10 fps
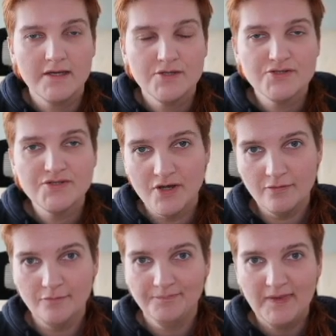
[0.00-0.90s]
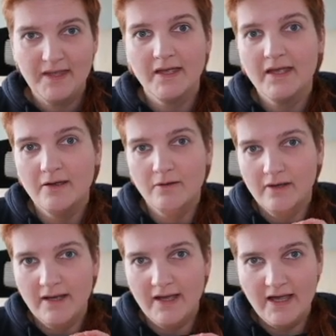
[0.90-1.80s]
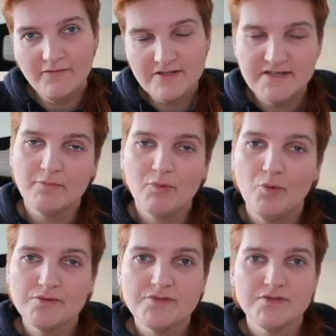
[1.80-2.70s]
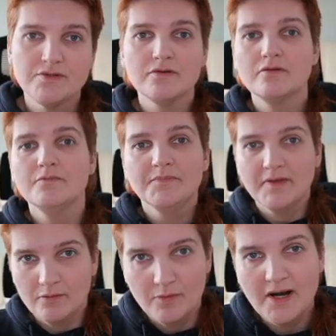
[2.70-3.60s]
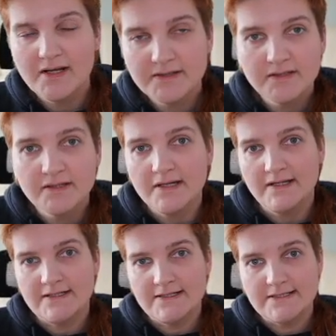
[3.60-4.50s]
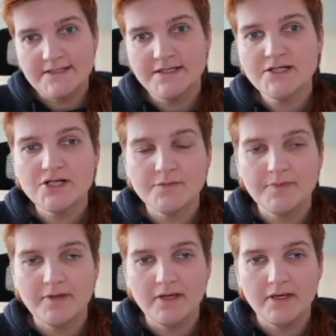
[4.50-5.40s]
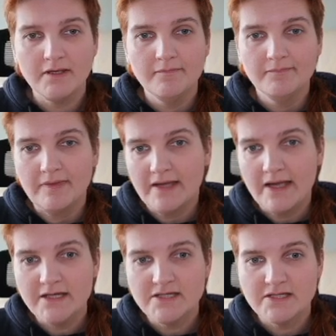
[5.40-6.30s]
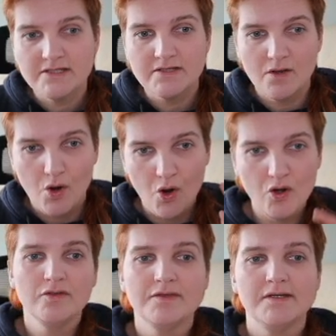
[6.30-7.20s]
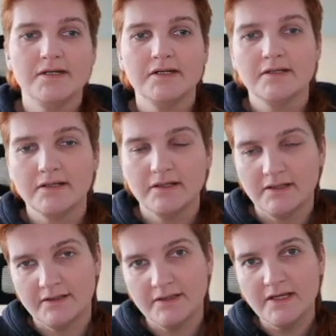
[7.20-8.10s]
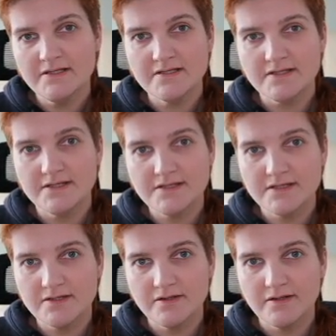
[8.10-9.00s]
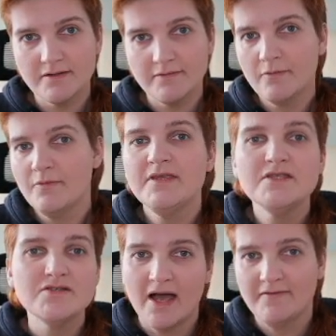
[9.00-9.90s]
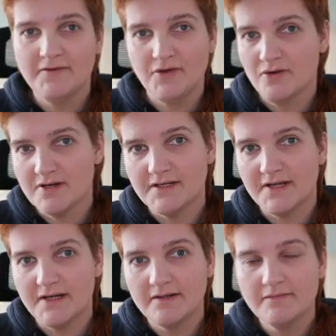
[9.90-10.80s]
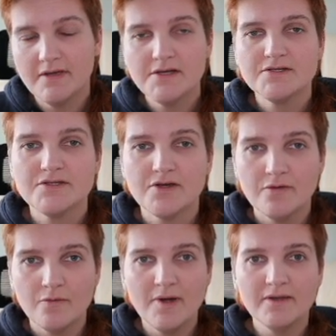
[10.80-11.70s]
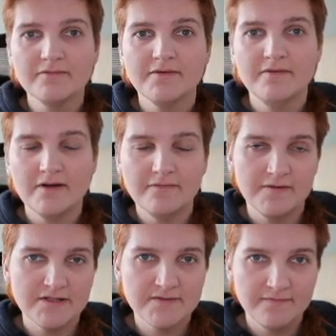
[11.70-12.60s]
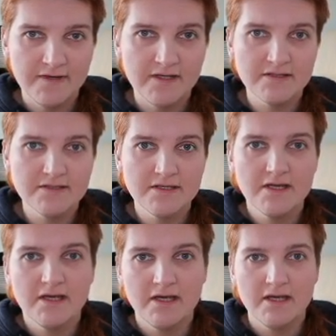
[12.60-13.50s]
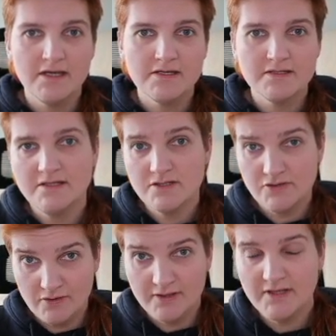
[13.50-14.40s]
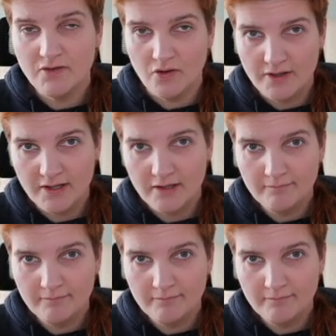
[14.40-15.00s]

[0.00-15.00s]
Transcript: So every time we want to run Syntropy Agent on the instance, we need to have a Docker there. So one of the very first things is installing the Docker.